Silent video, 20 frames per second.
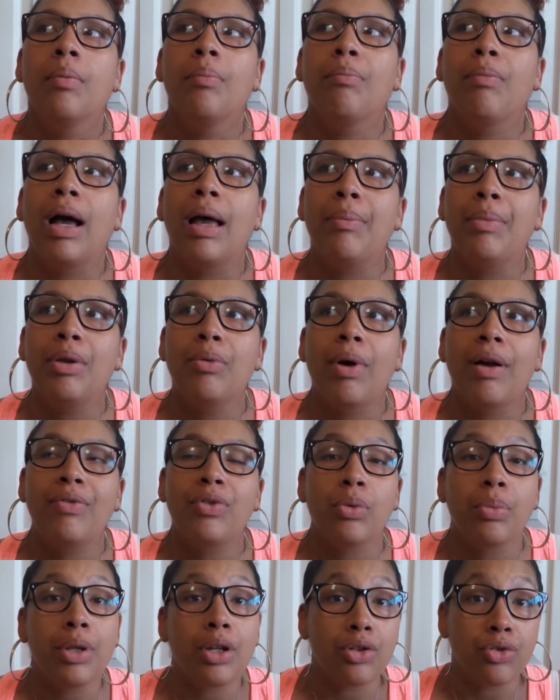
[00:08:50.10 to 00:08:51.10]
My midwife
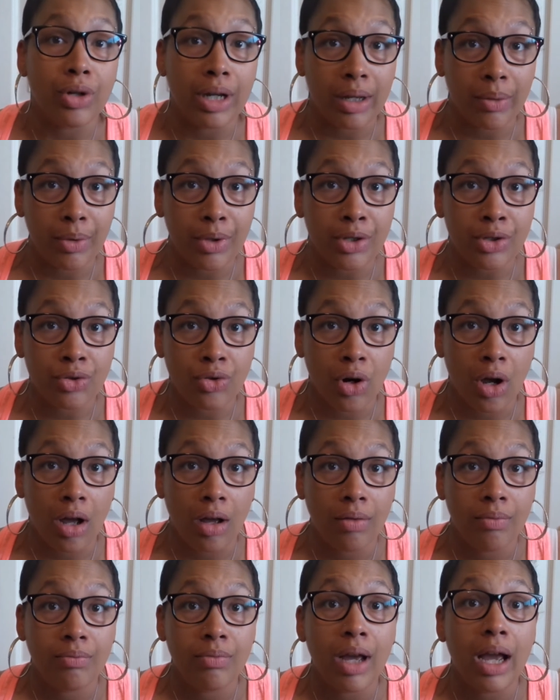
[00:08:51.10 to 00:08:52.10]
told me to drink it with a
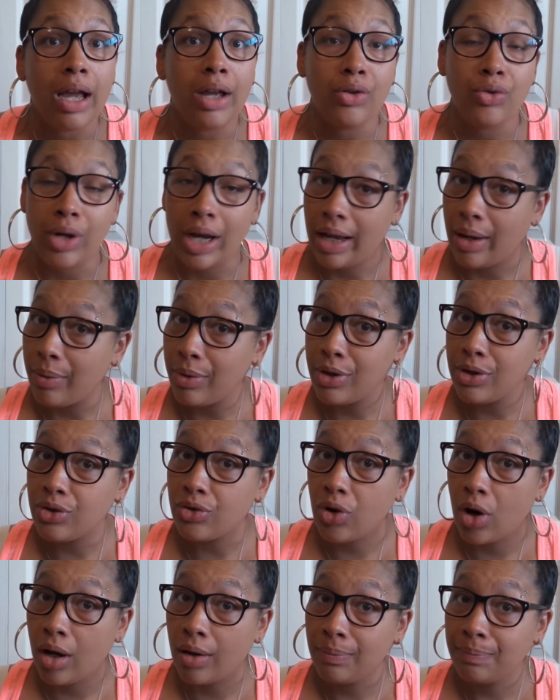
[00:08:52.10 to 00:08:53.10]
straw. I drank it with a
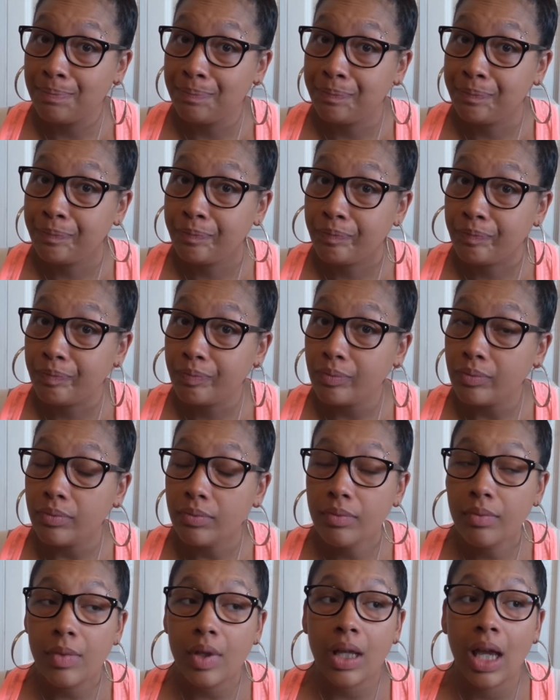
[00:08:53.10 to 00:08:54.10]
straw.
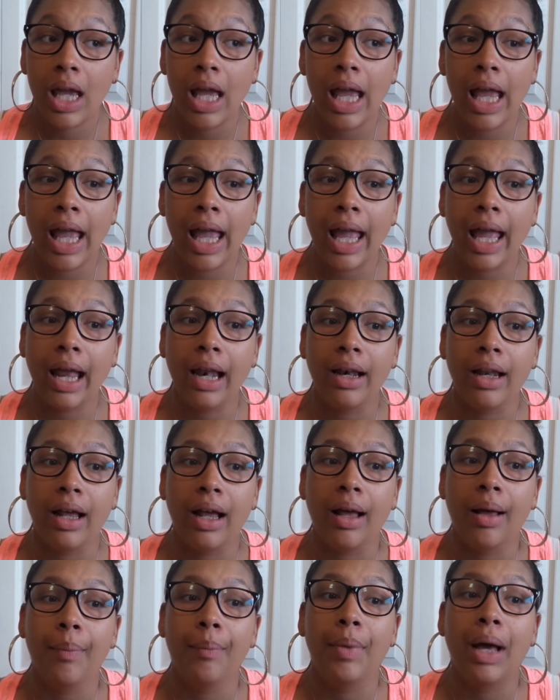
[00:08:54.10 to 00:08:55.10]
And
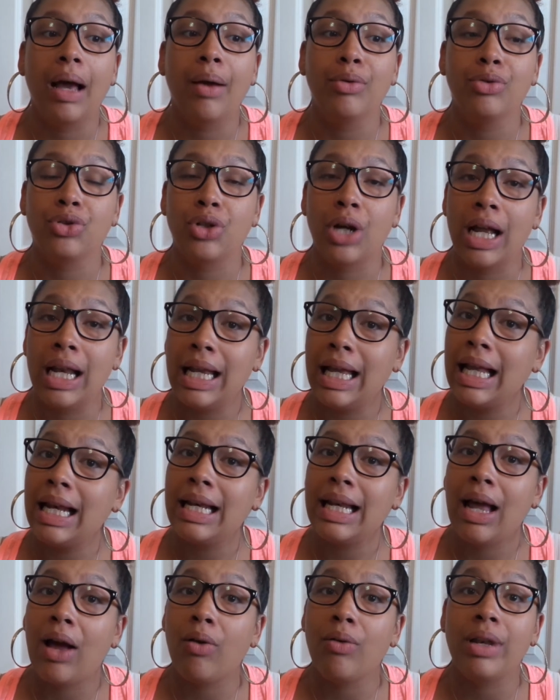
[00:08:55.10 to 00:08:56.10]
I was trying to get
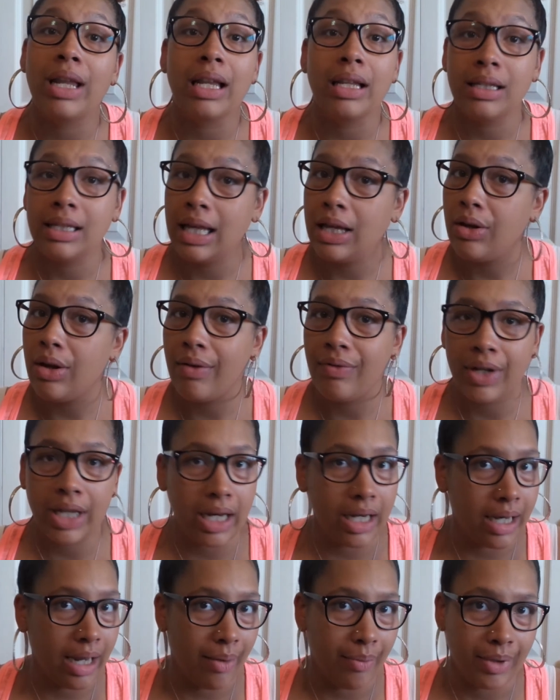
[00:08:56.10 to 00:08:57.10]
it down. They say you have to
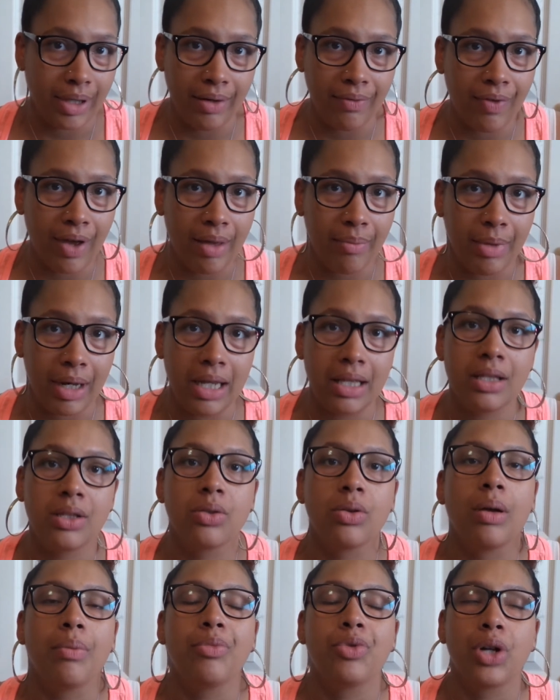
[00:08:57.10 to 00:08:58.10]
get it down within 5 minutes.
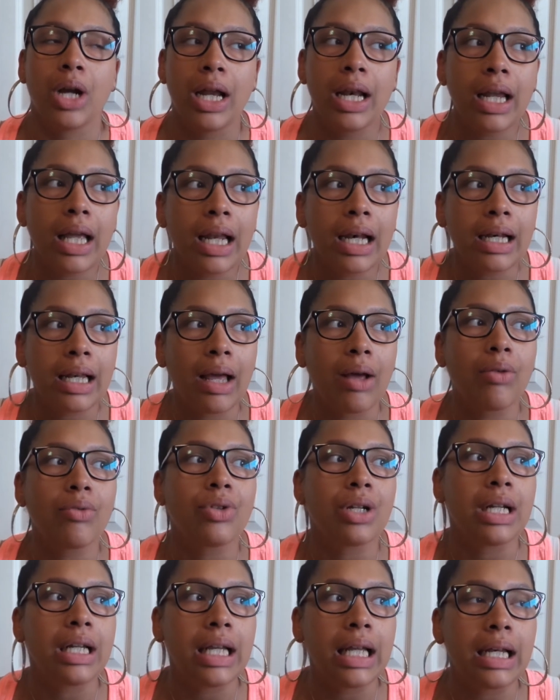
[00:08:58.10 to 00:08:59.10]
So I'm trying to get it
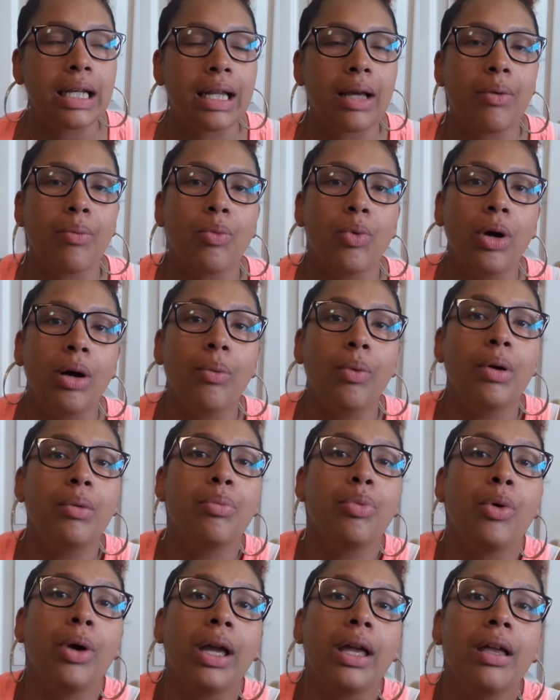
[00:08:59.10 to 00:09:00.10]
down, Well, at
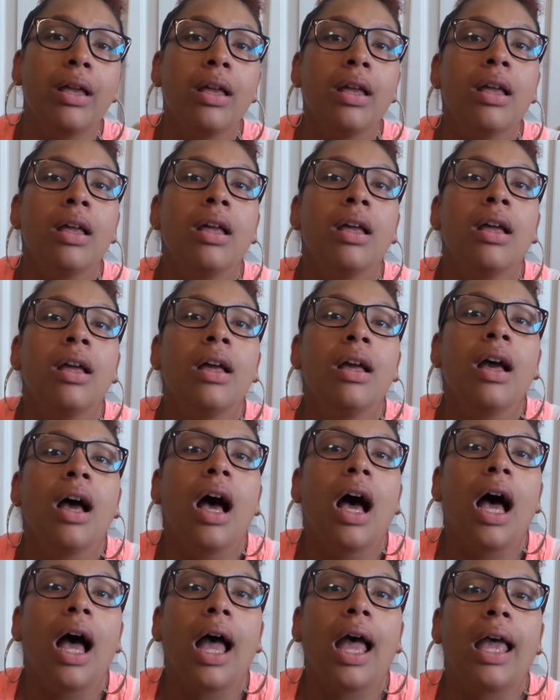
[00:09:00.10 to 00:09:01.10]
one point,
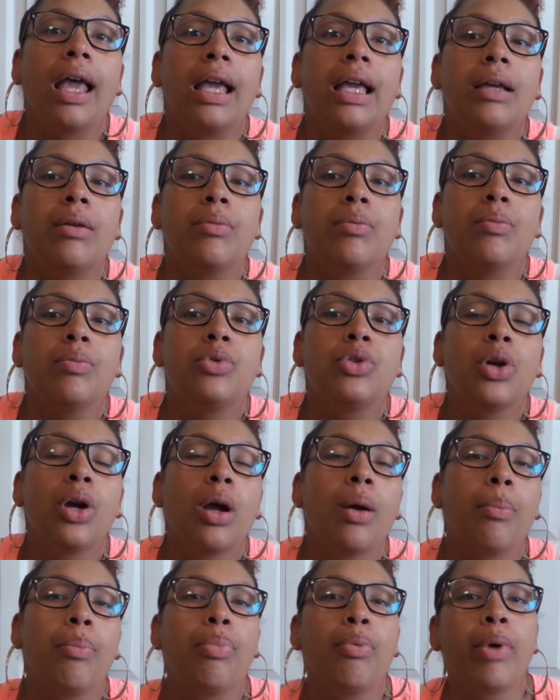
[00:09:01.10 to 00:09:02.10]
I
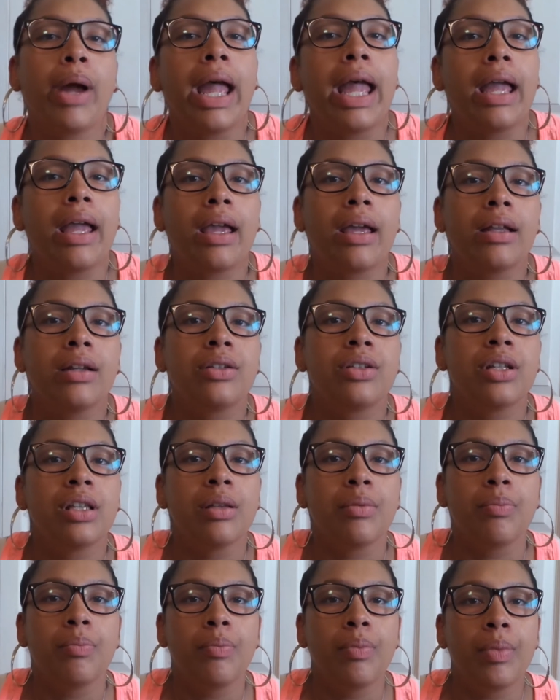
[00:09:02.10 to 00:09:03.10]
took a break
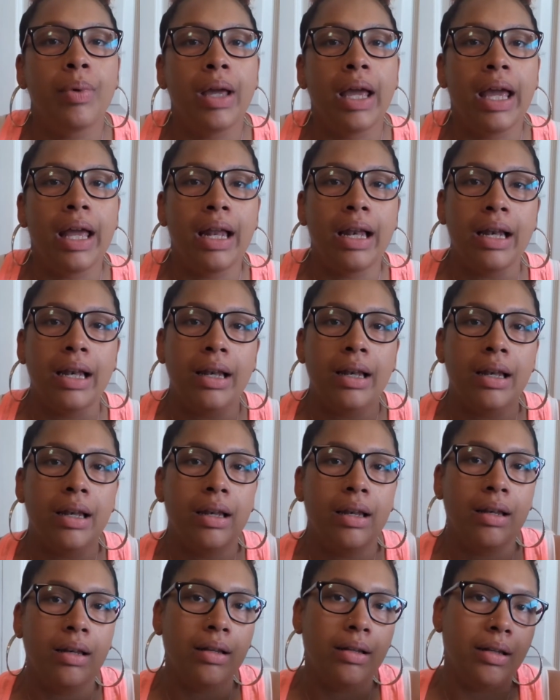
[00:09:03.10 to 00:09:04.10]
and
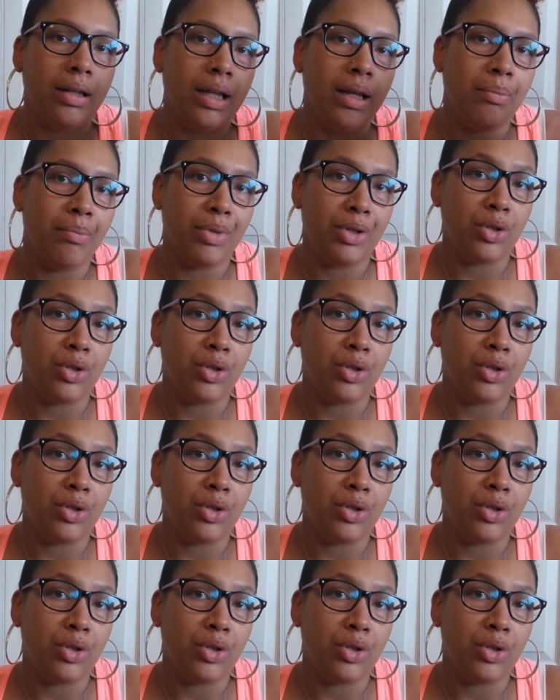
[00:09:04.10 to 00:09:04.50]
in